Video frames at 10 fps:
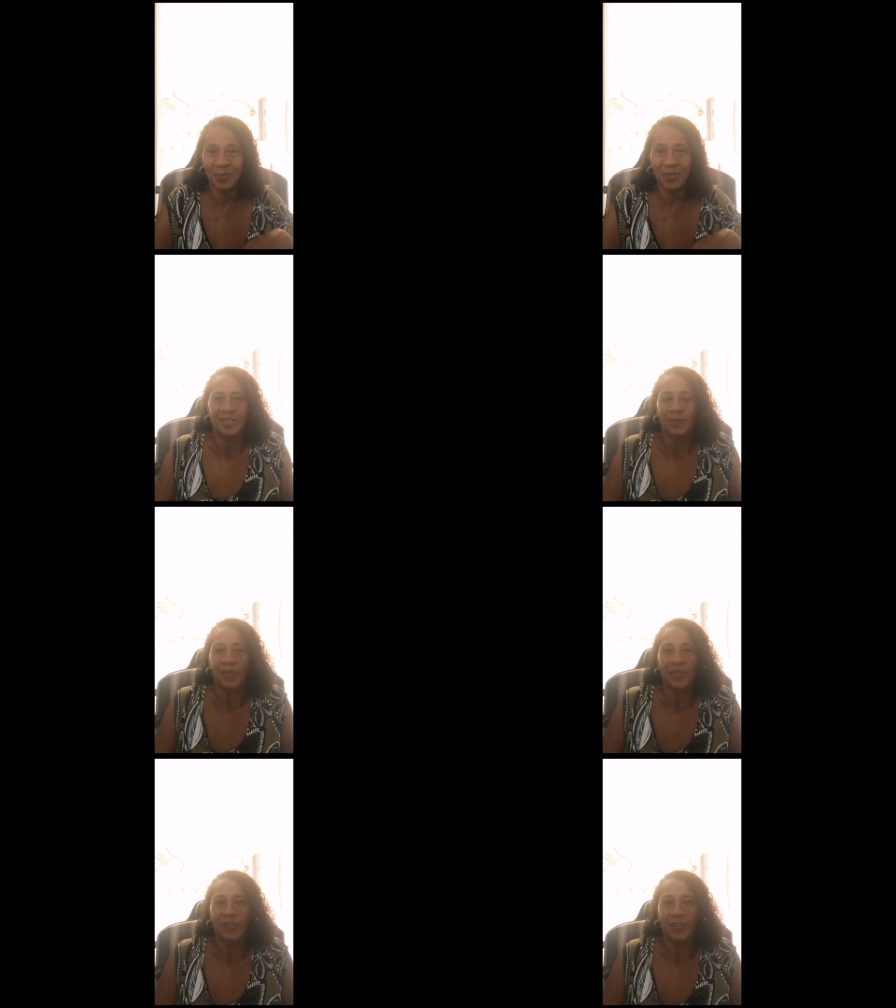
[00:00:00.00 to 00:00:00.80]
Yeah, so
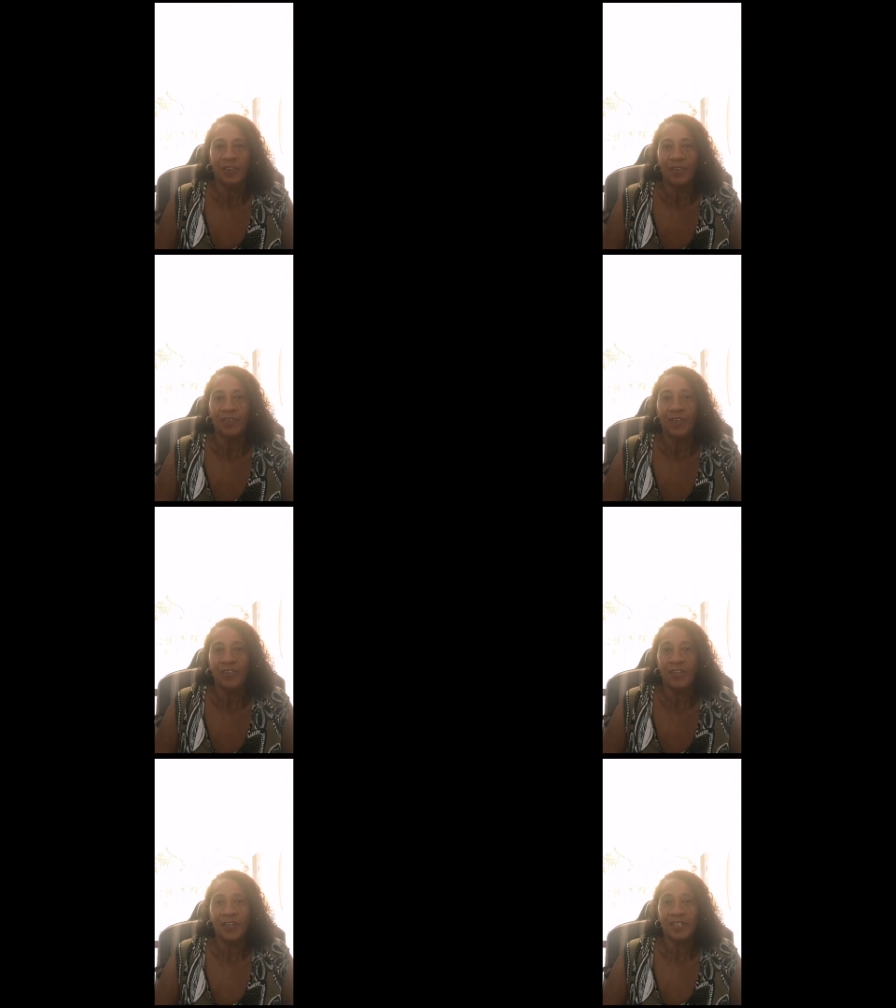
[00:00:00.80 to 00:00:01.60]
by the
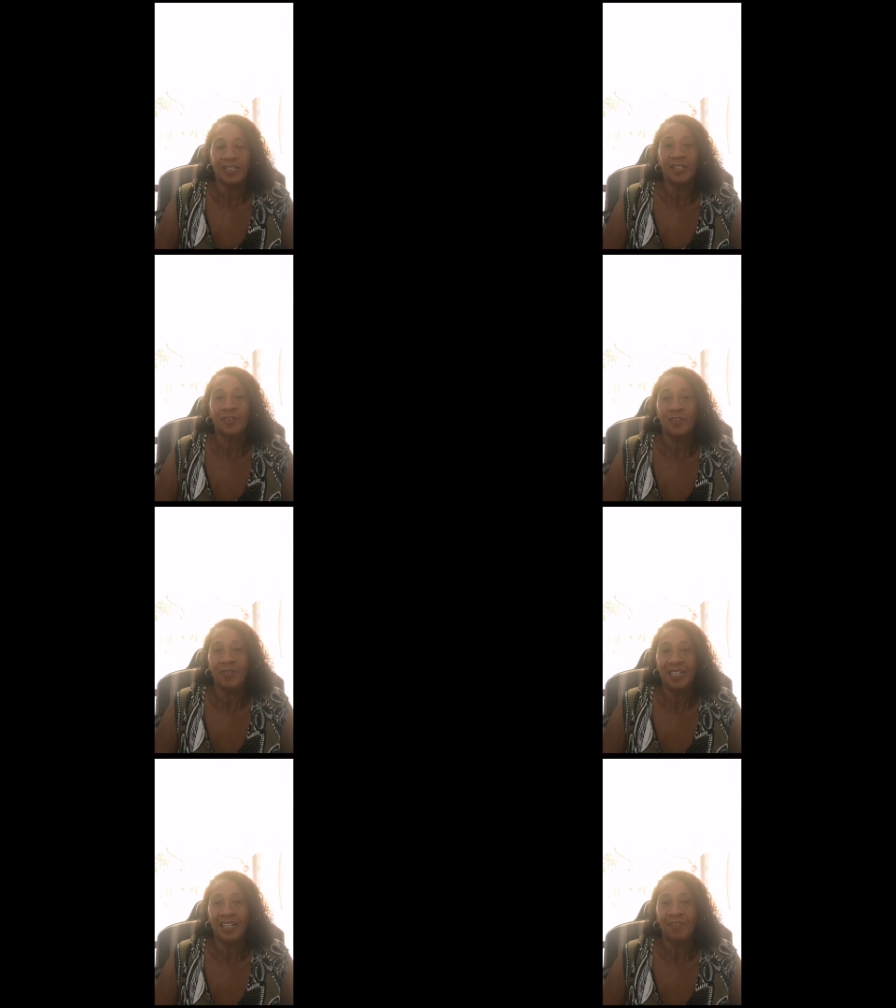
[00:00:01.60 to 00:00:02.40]
Thursday, because
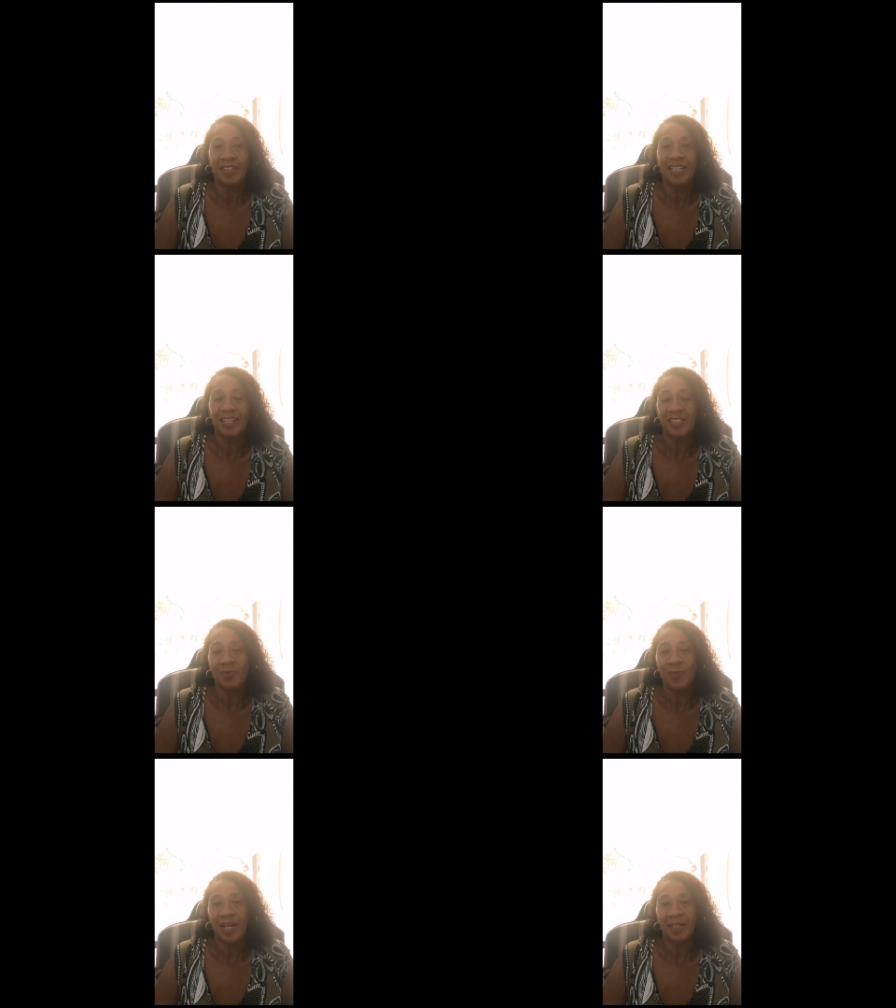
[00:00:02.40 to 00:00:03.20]
really everything had
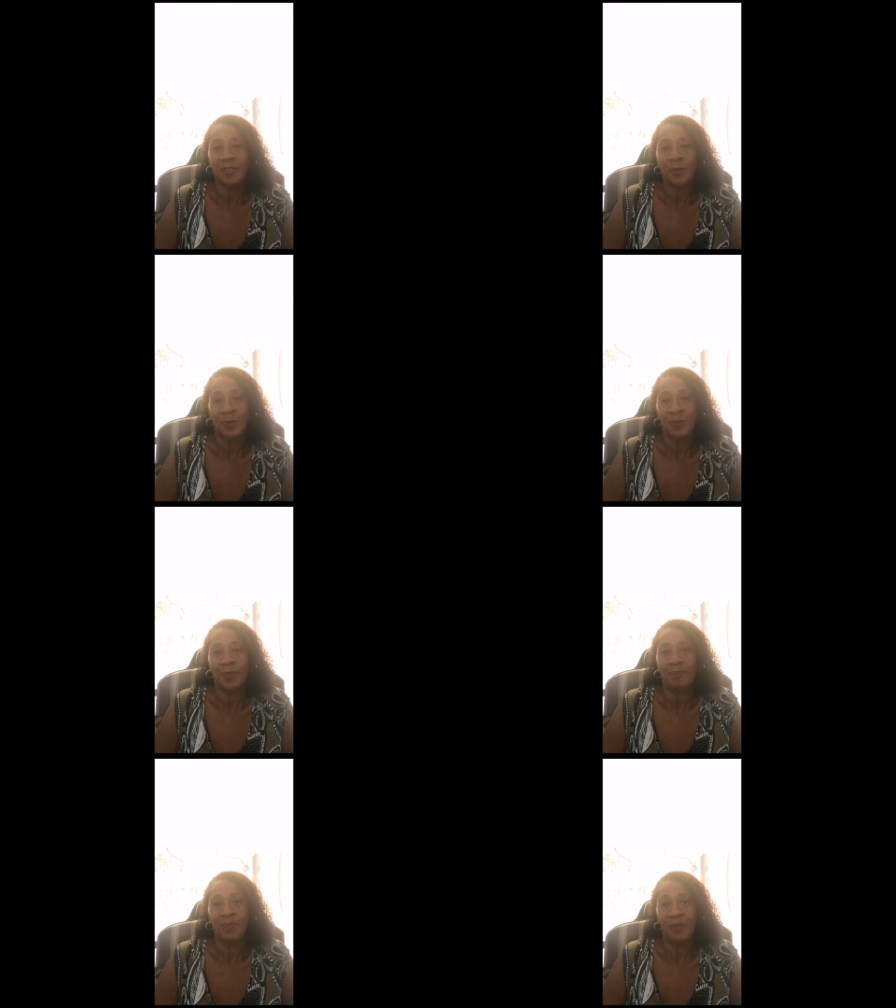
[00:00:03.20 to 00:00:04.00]
to be packed up
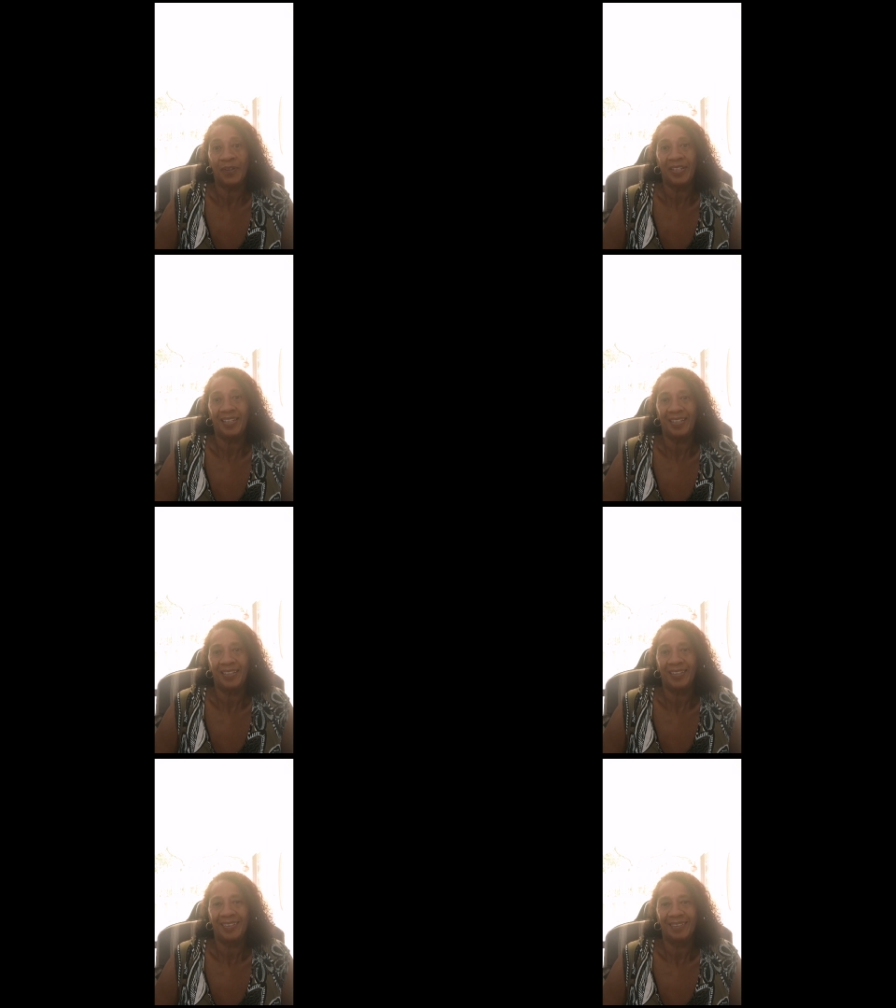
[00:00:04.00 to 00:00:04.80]
by
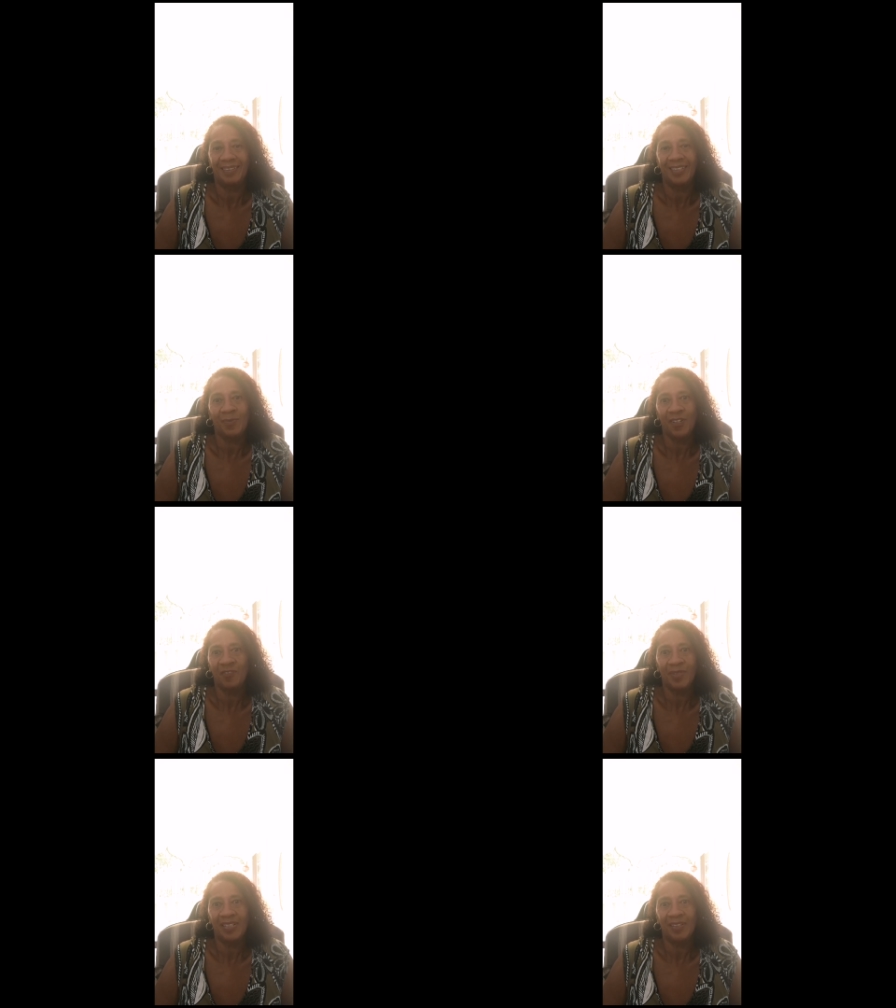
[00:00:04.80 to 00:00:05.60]

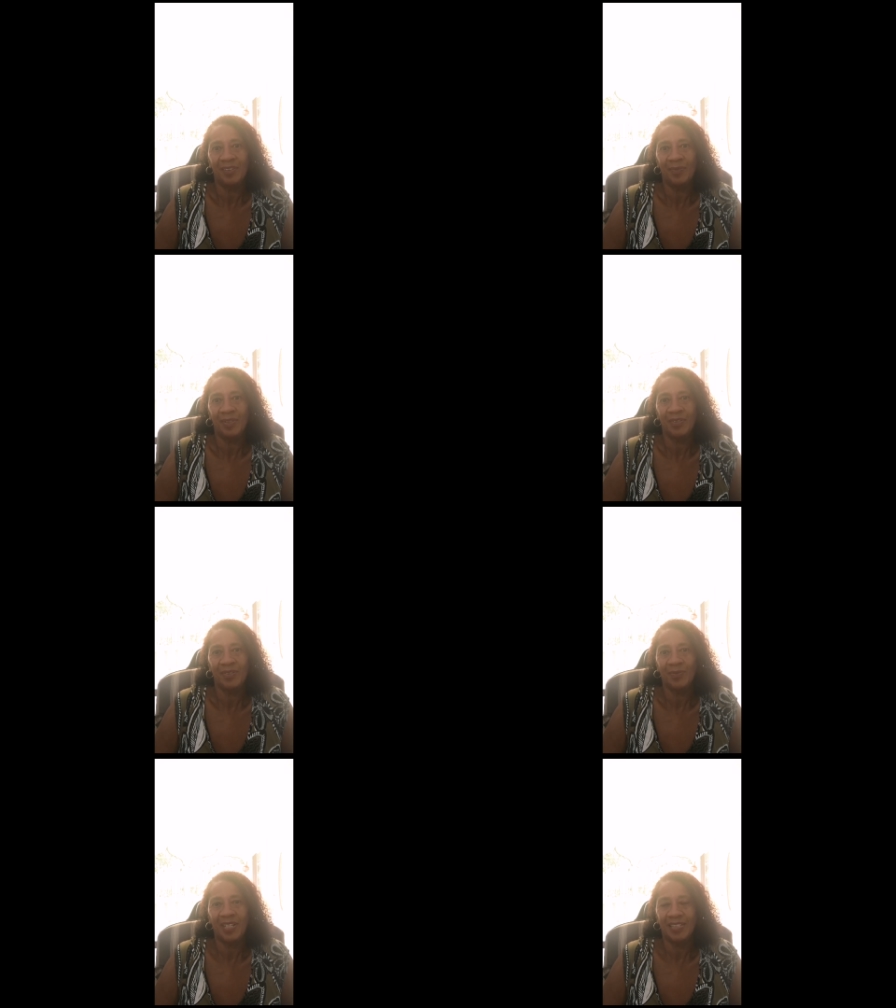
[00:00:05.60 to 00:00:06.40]
12 midnight,
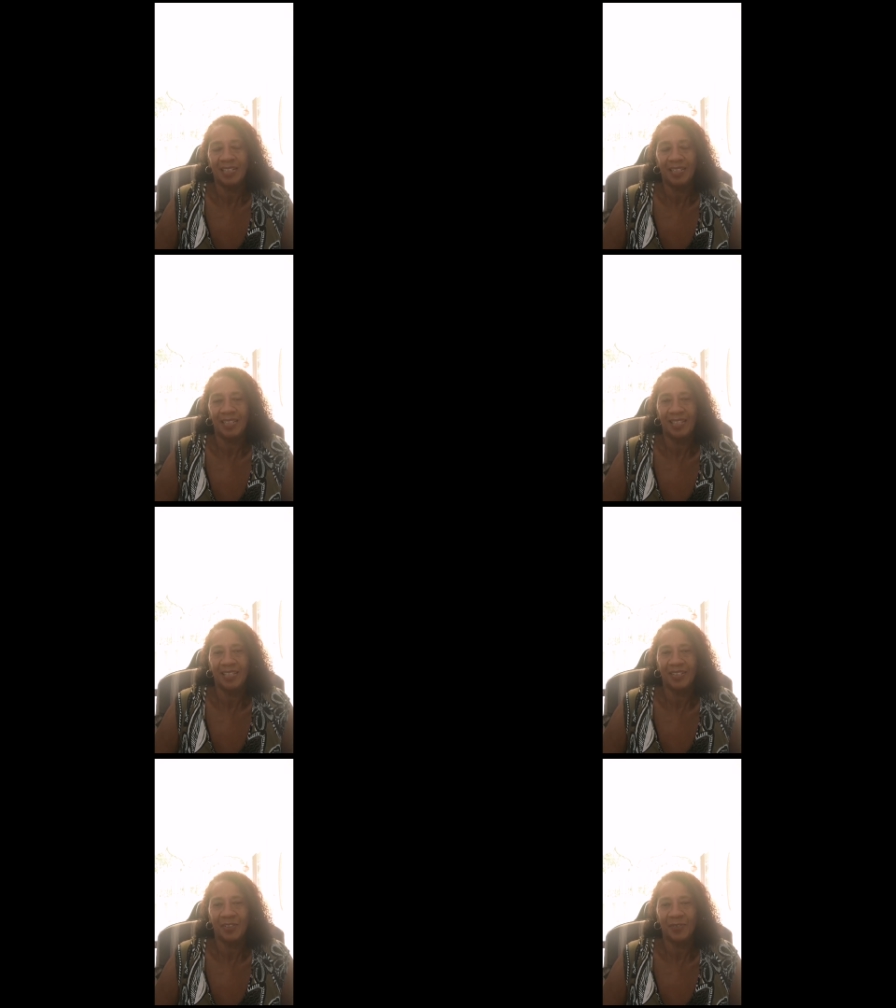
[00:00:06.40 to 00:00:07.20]
because we had to hand the
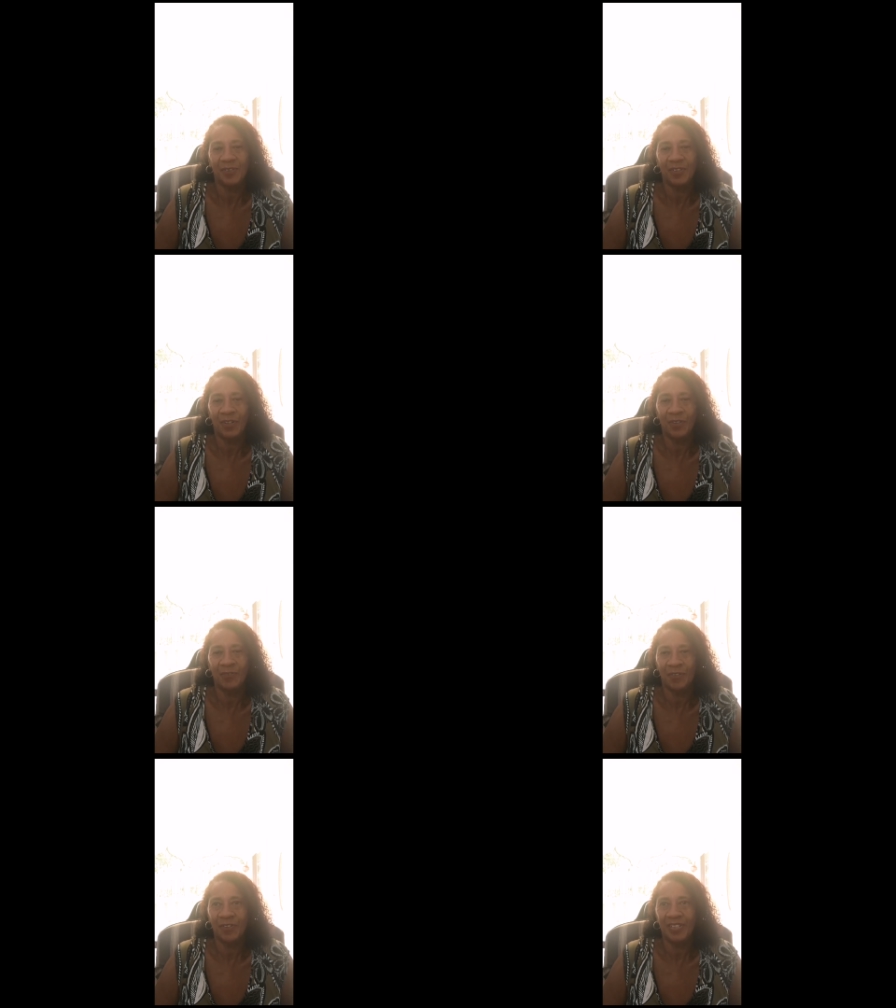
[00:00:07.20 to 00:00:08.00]
keys over on
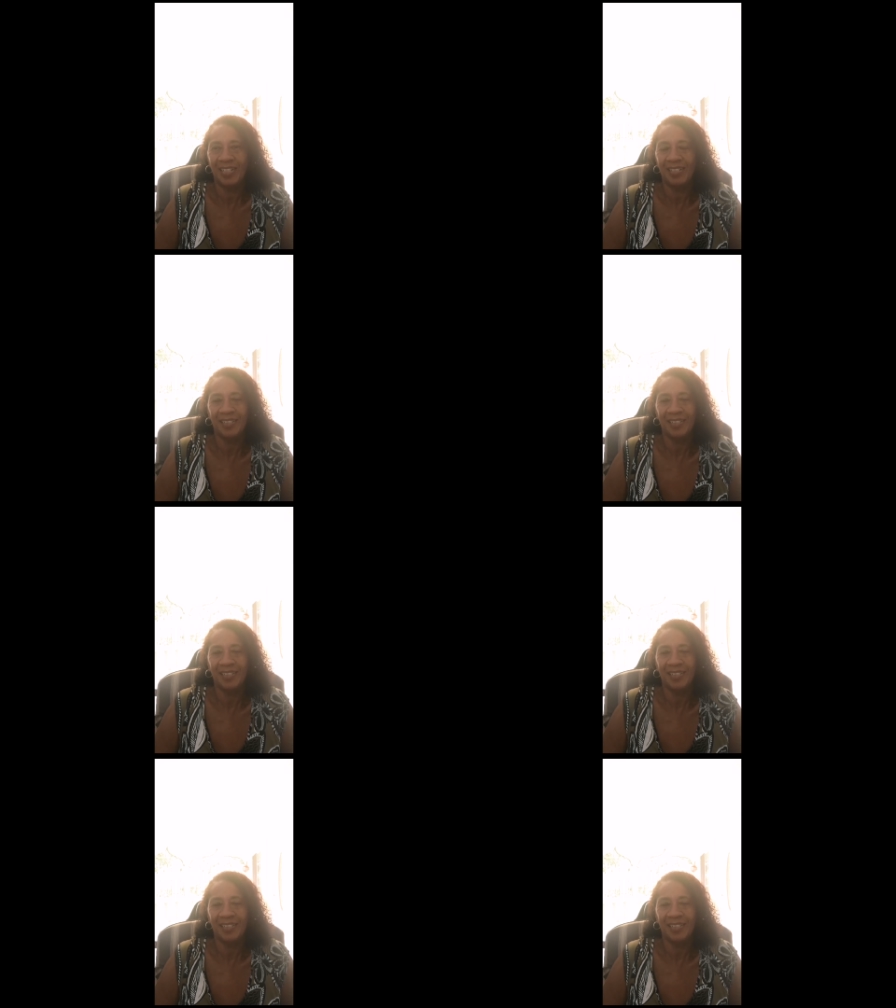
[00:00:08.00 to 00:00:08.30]
the Friday.